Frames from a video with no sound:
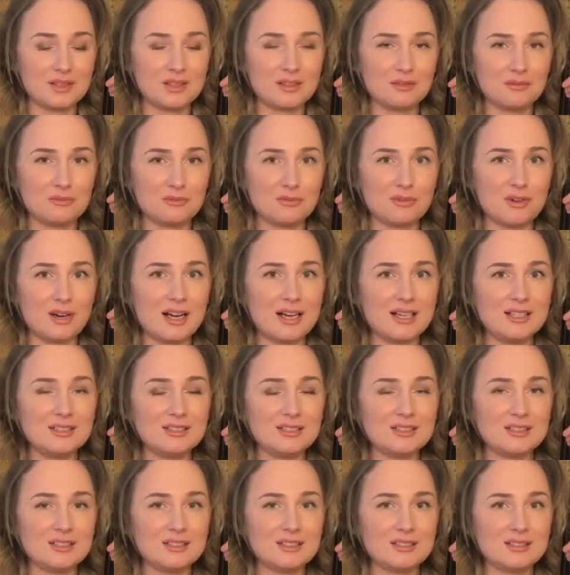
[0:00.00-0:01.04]

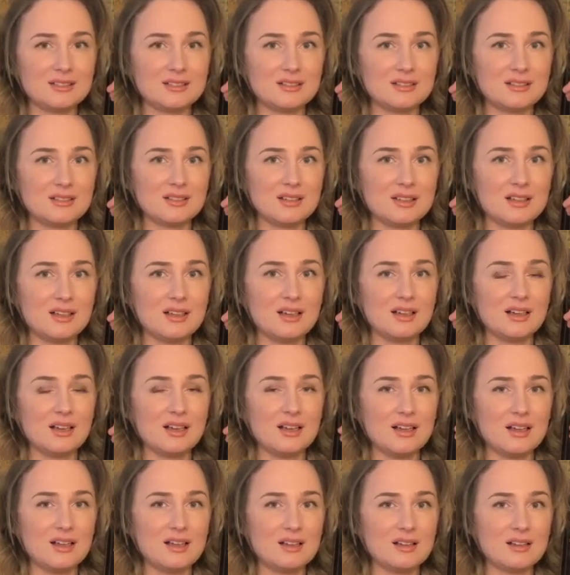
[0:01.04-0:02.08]
right,
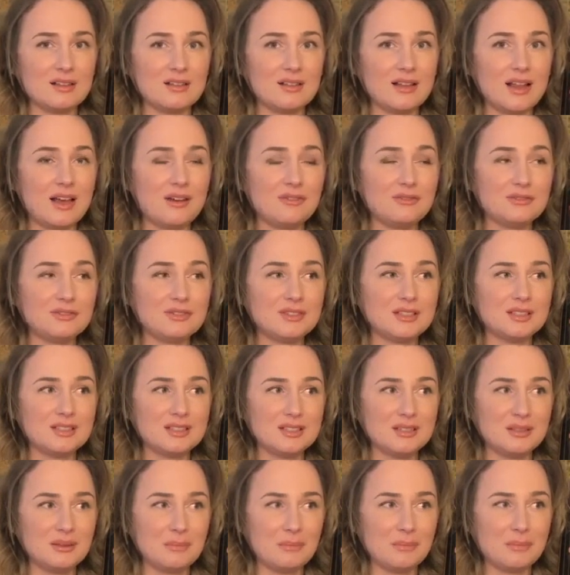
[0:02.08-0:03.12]
left,
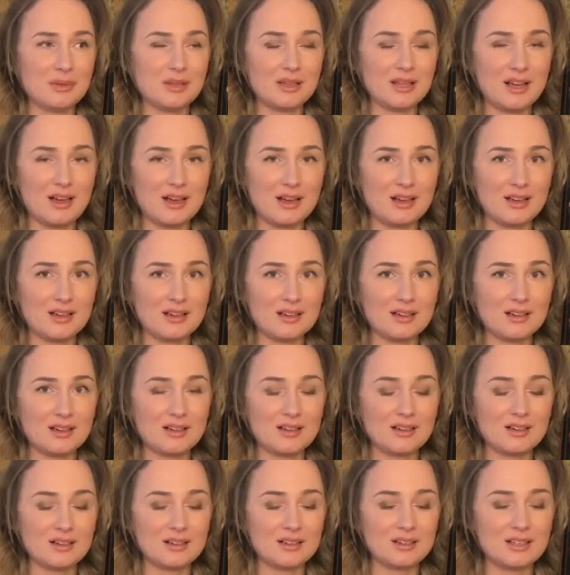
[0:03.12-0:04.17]
pluck,
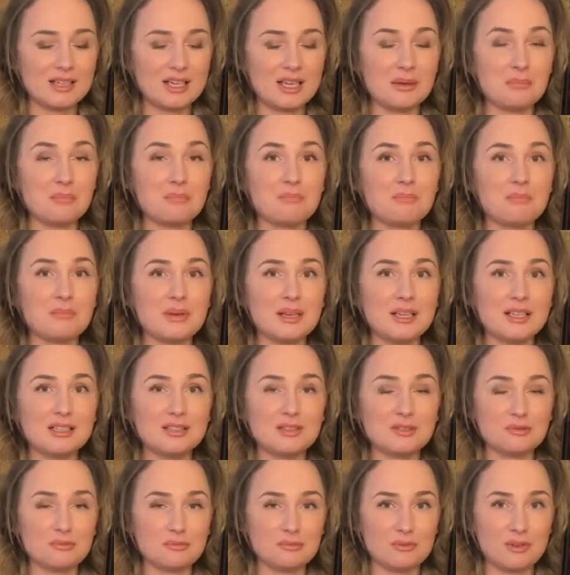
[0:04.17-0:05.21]
keep it,
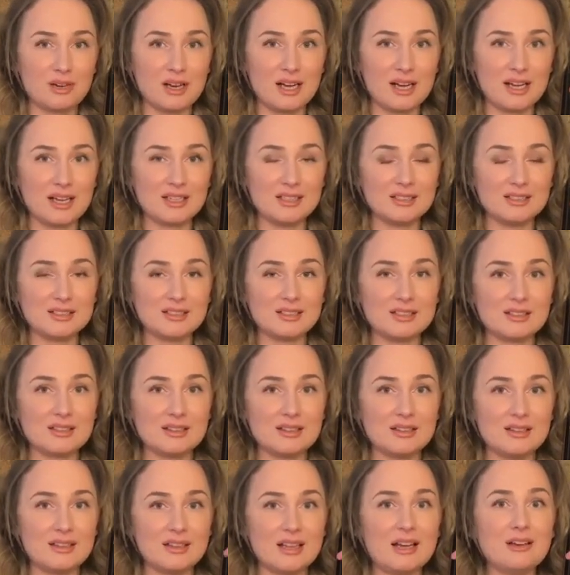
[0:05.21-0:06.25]
right,
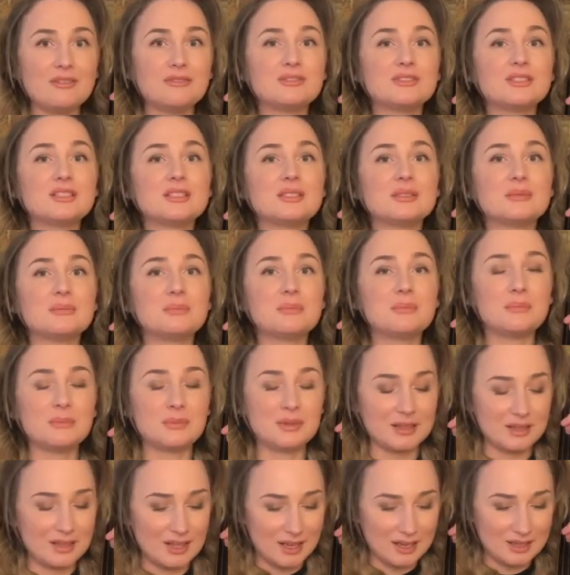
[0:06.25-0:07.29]
left,
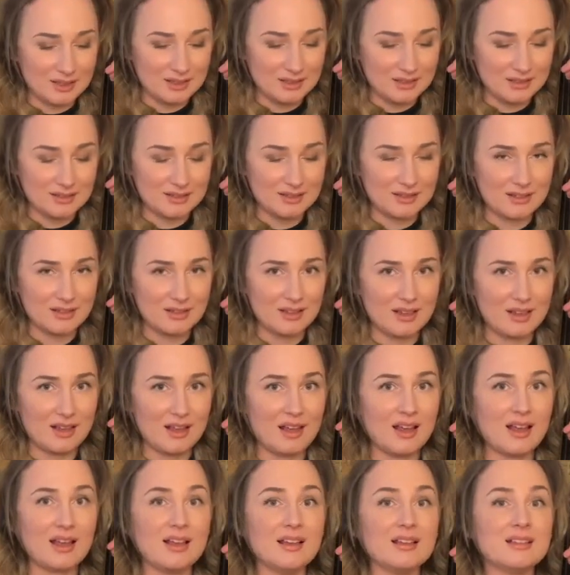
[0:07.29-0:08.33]
pluck,
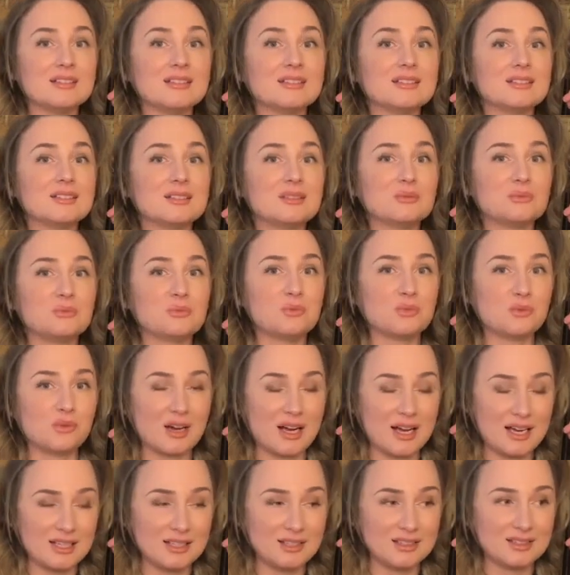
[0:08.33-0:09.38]
and
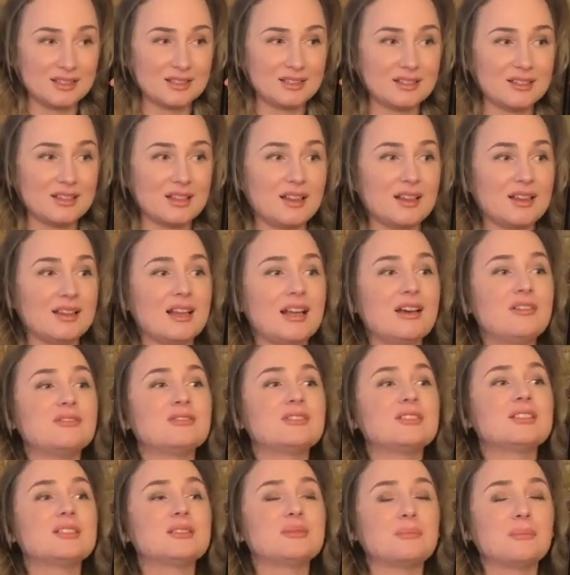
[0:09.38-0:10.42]
right,
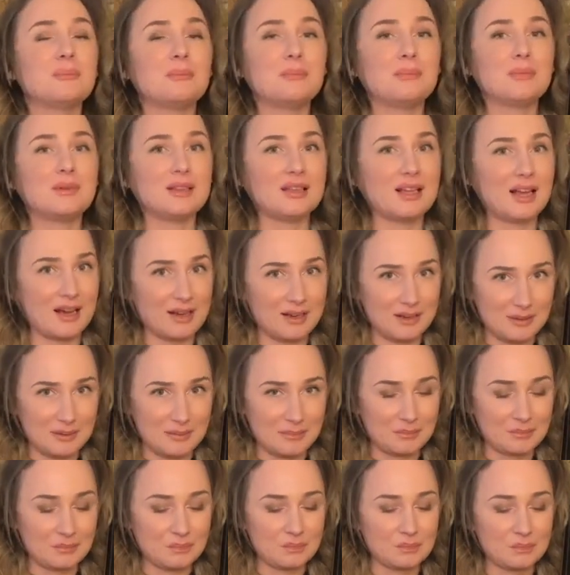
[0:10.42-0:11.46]
left, pluck.
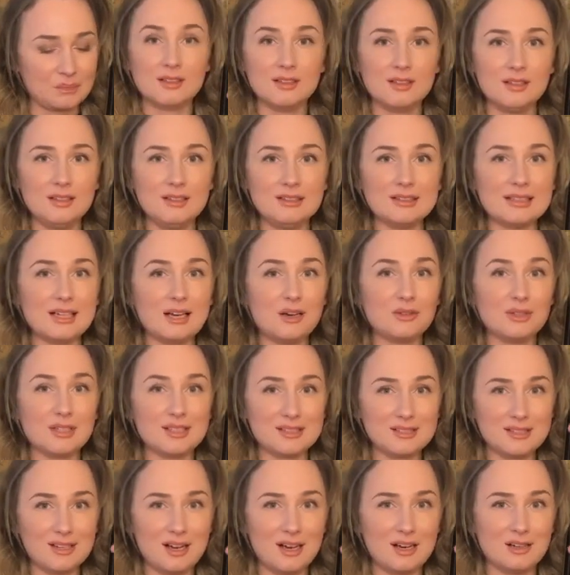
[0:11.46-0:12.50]
Now let's
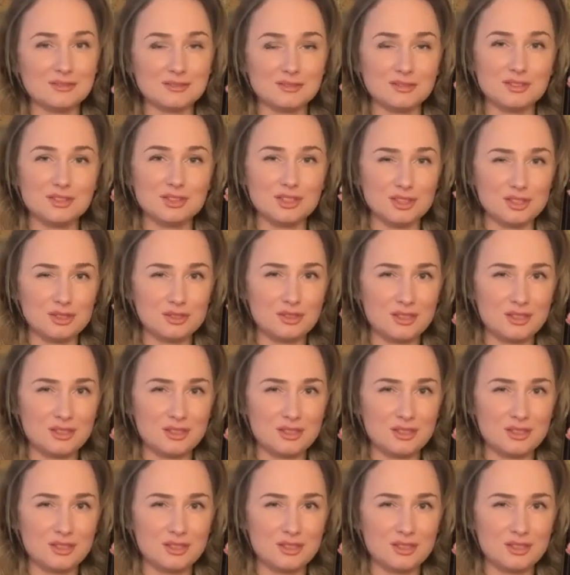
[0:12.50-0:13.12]
count just to